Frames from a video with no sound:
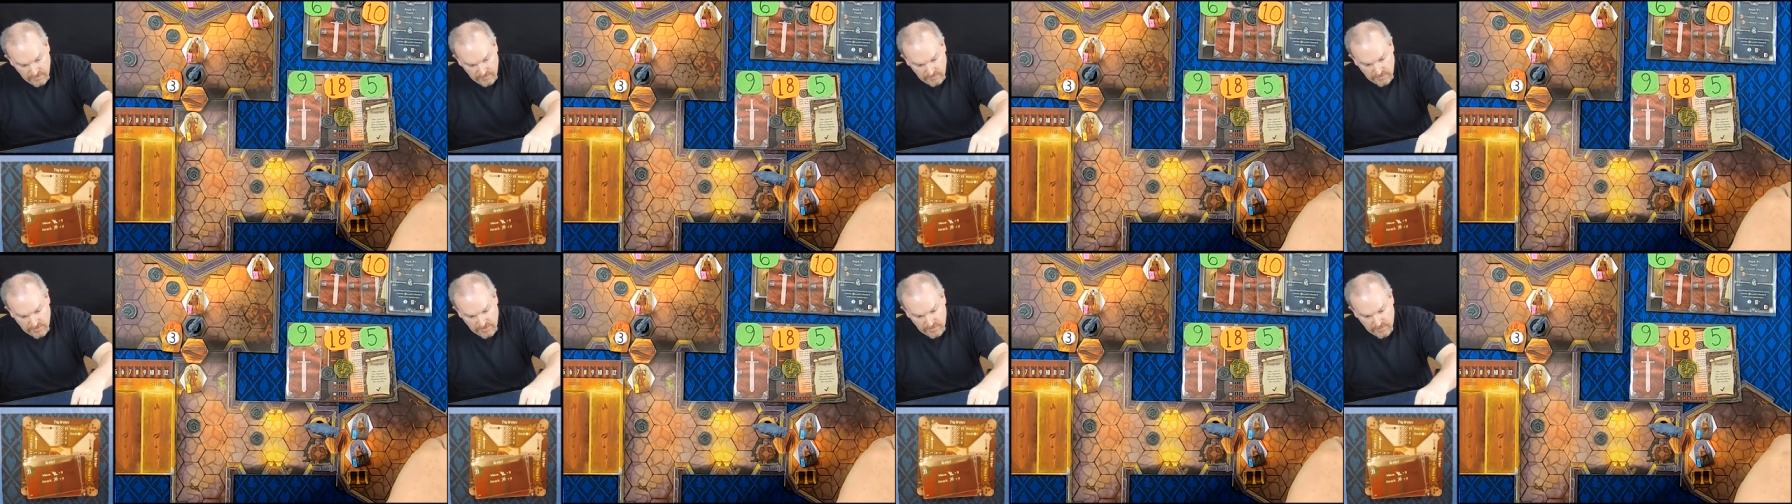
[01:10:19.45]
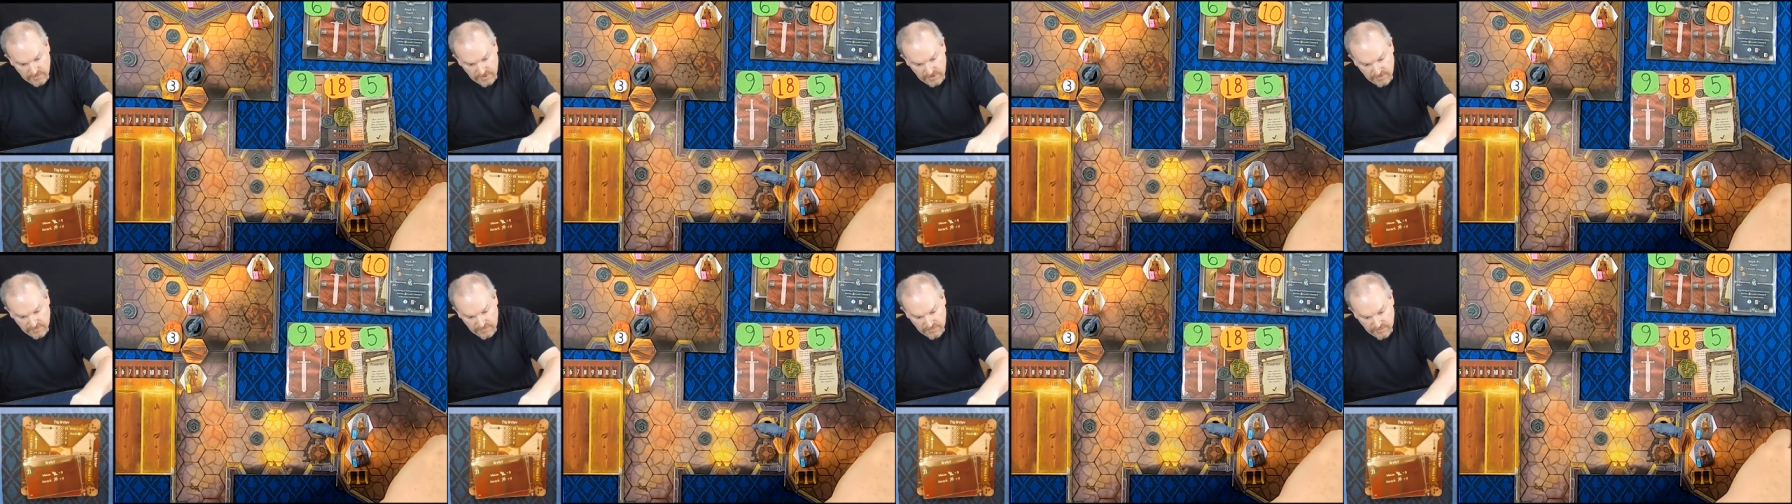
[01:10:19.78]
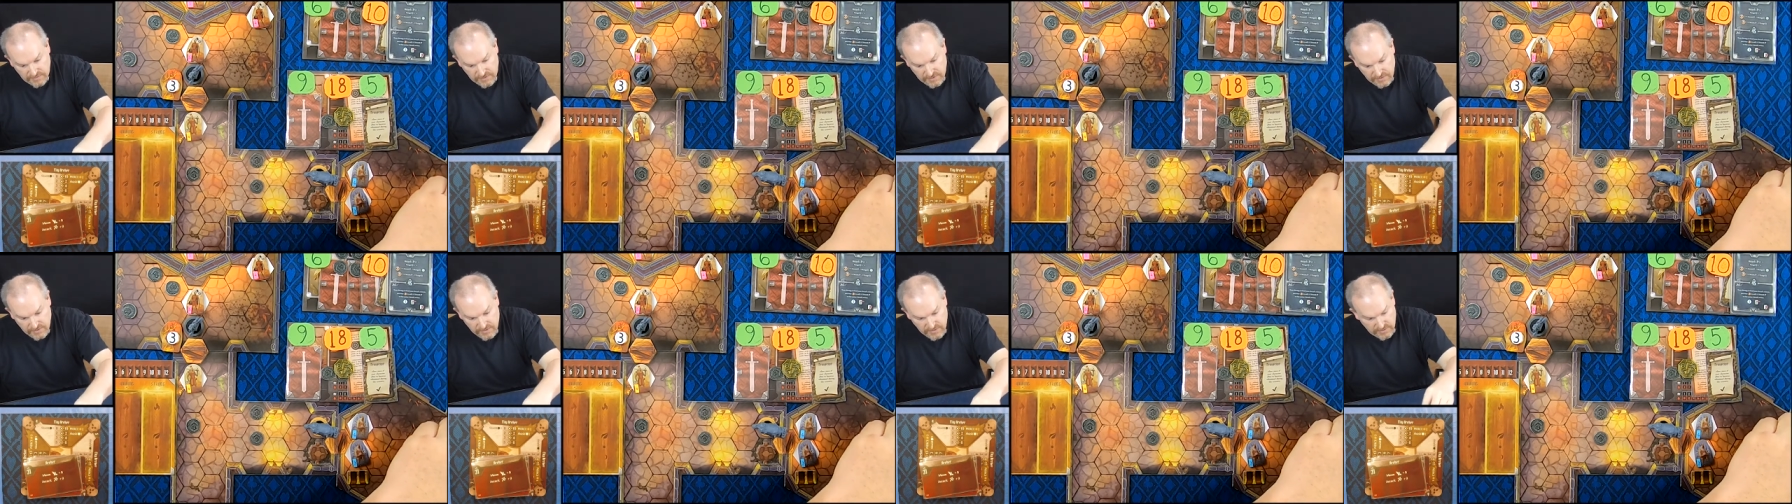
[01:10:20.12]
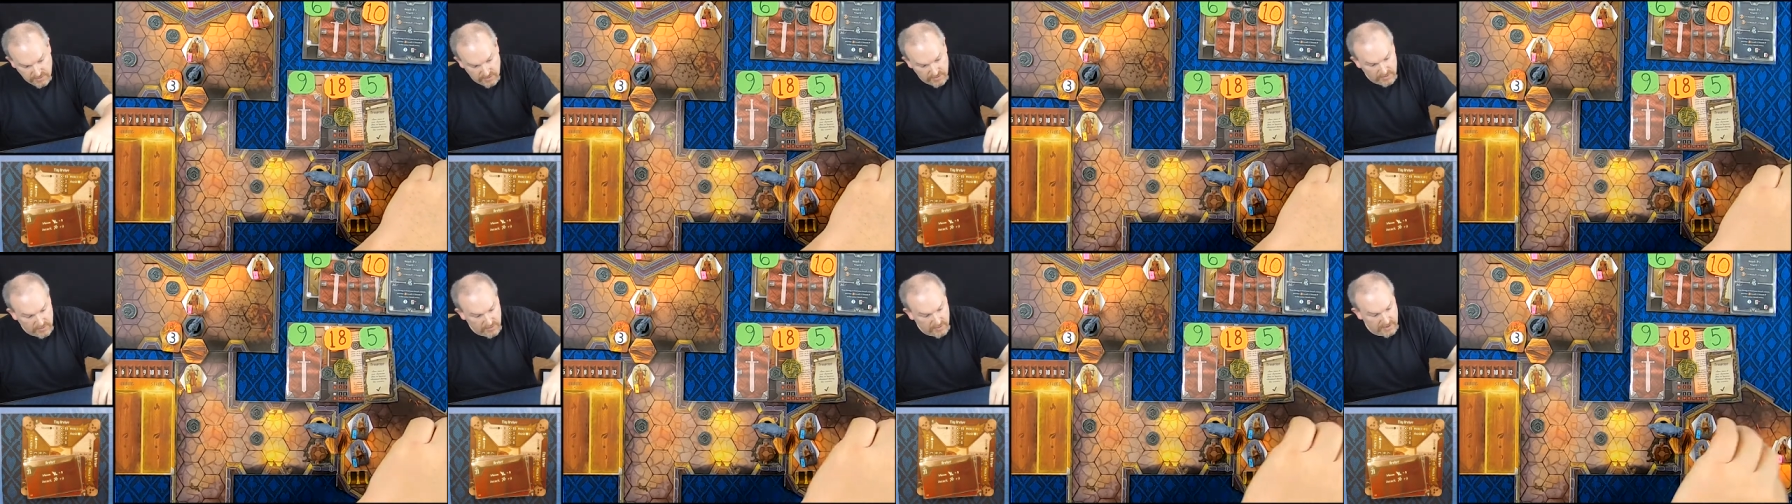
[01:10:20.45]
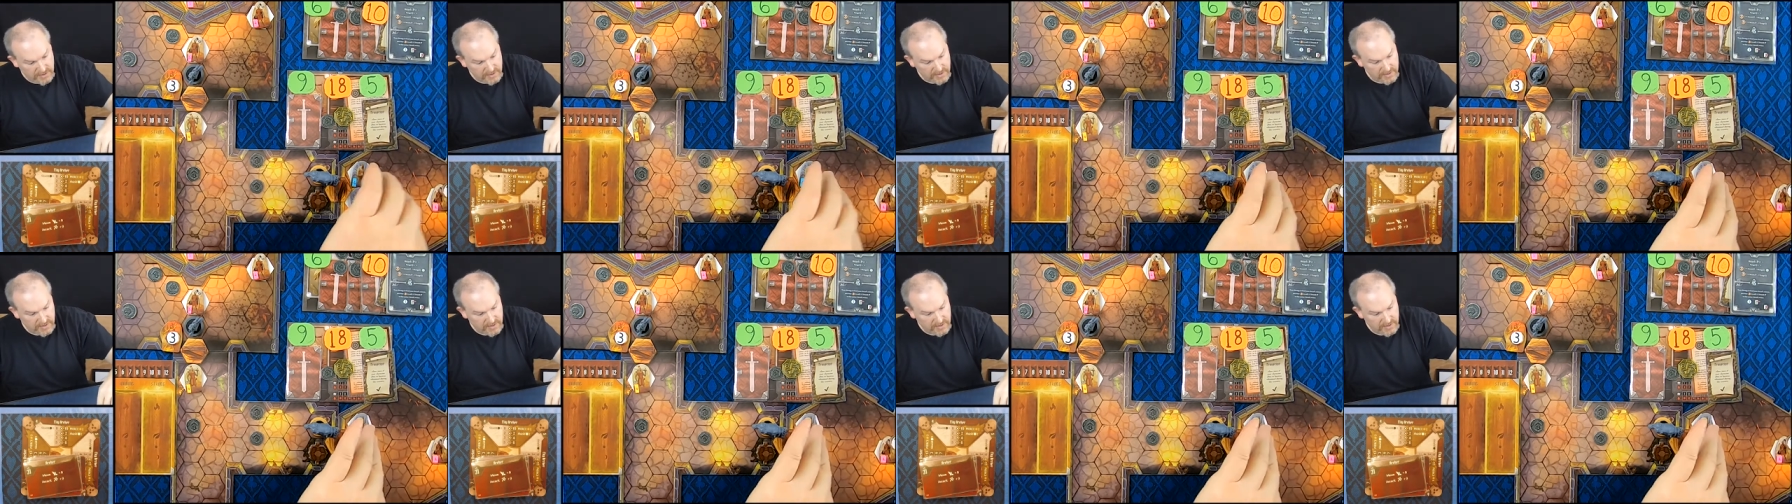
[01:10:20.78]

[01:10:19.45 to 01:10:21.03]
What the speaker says: Which means the 2